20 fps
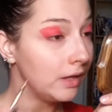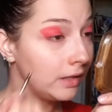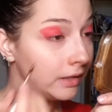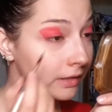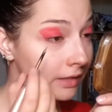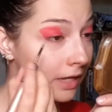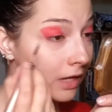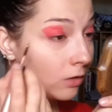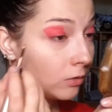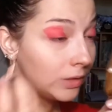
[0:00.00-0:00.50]

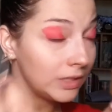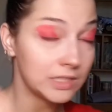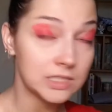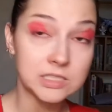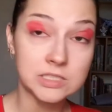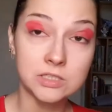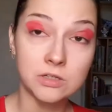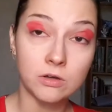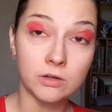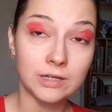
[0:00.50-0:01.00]
And now
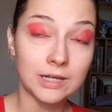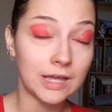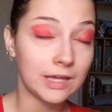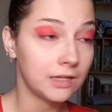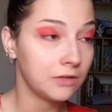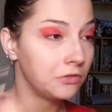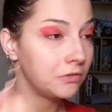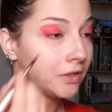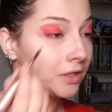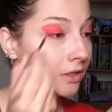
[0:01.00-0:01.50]
let's start
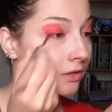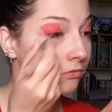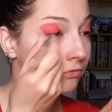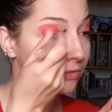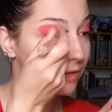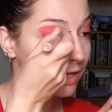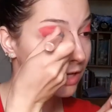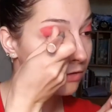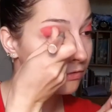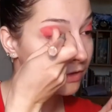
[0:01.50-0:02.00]
layering,
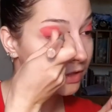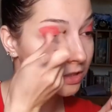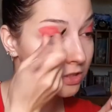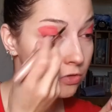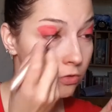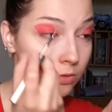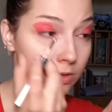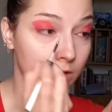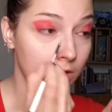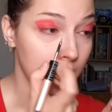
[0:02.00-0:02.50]
layering
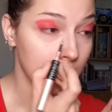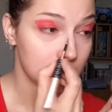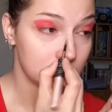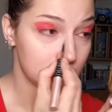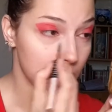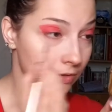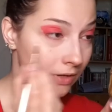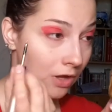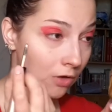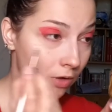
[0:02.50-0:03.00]
it on.
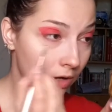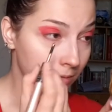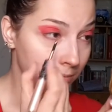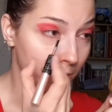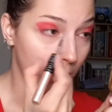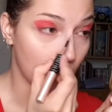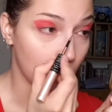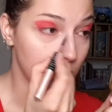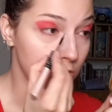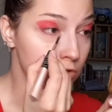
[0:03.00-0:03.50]
So now
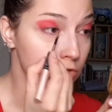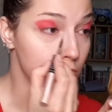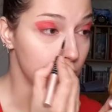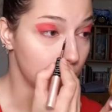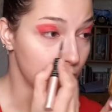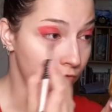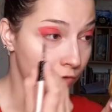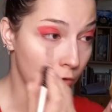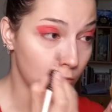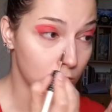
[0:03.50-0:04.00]
I'm going
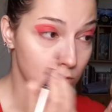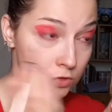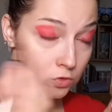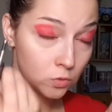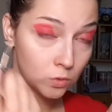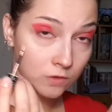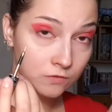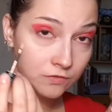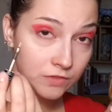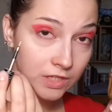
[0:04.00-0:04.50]
to
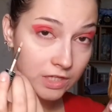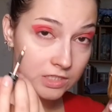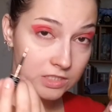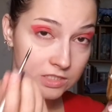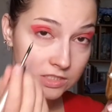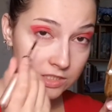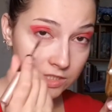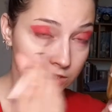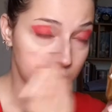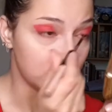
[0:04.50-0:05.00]
focus all of
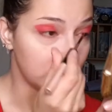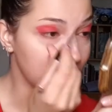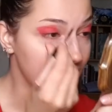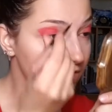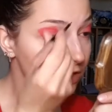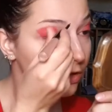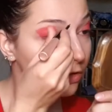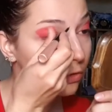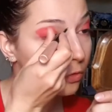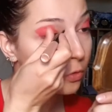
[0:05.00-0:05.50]
this in
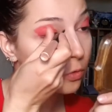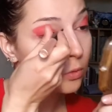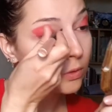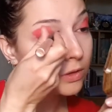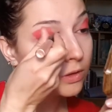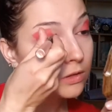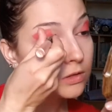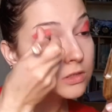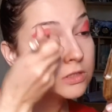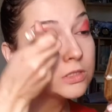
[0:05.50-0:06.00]
the inner
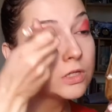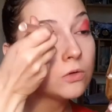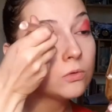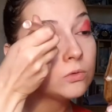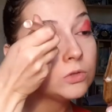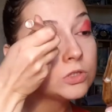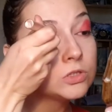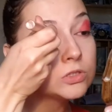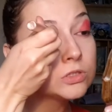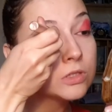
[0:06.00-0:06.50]
corner. So
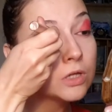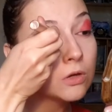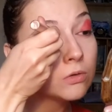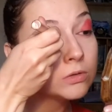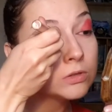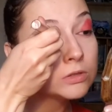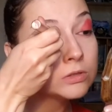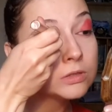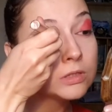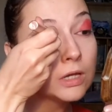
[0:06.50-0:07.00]
I'm just
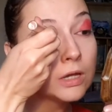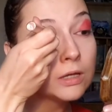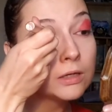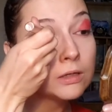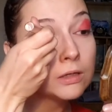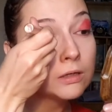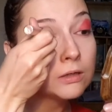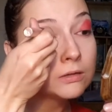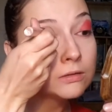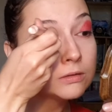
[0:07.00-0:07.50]
going to
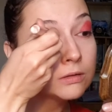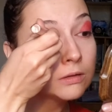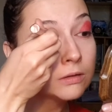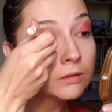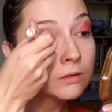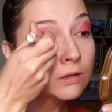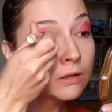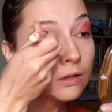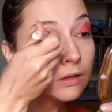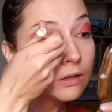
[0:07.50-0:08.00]
take it
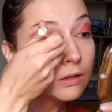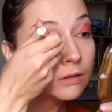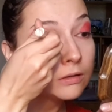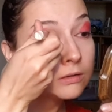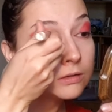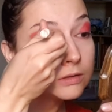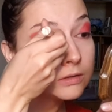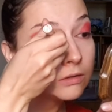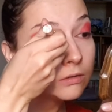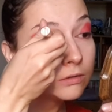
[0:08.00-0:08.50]

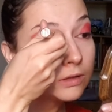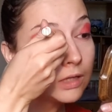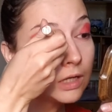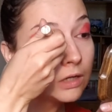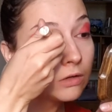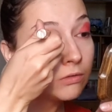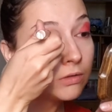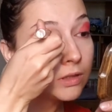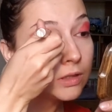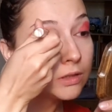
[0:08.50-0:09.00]
and start
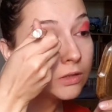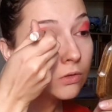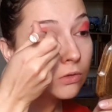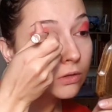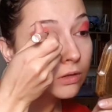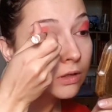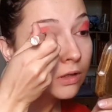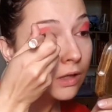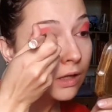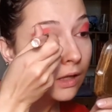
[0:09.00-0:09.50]
layering it
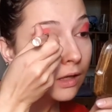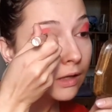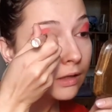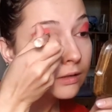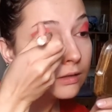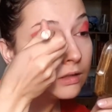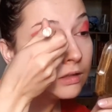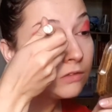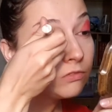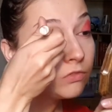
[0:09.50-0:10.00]
on.
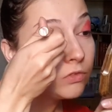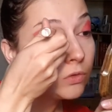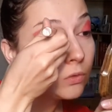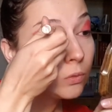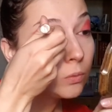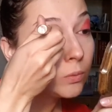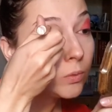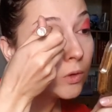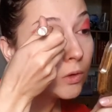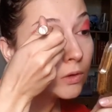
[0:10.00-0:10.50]
And if
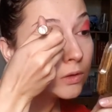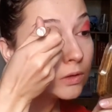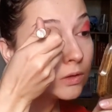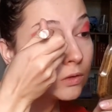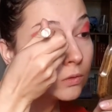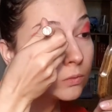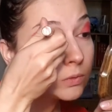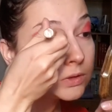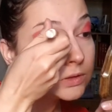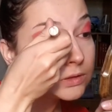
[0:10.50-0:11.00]
you're
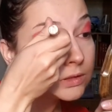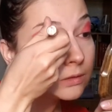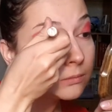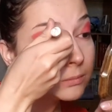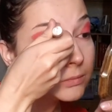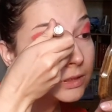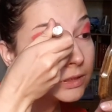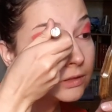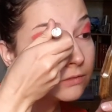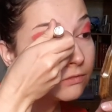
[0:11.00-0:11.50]
working with
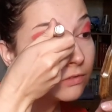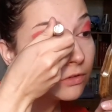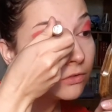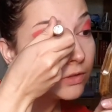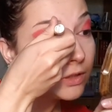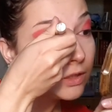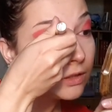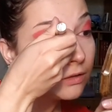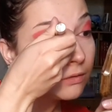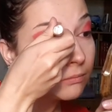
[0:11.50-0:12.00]
something
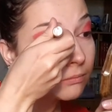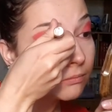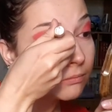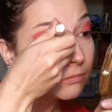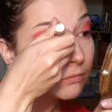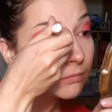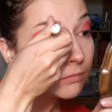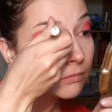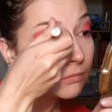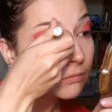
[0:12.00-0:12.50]
very,
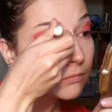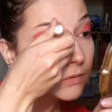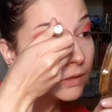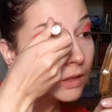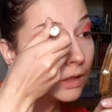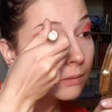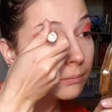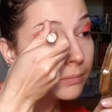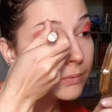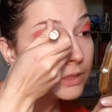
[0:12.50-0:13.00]

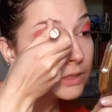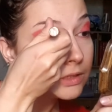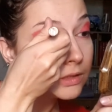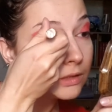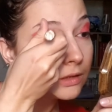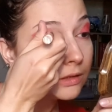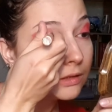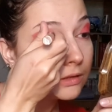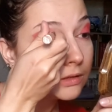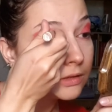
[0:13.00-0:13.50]
yeah,
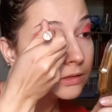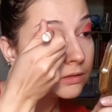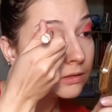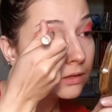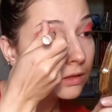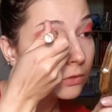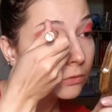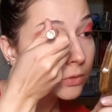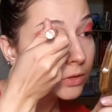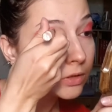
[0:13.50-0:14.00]
basically it is
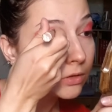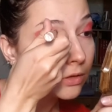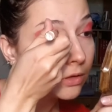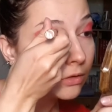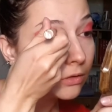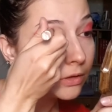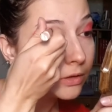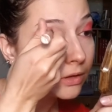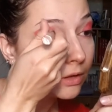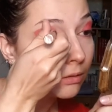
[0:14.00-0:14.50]
a liquid
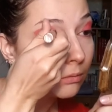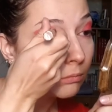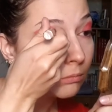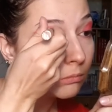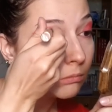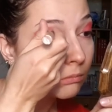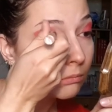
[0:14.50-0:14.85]
eyeliner.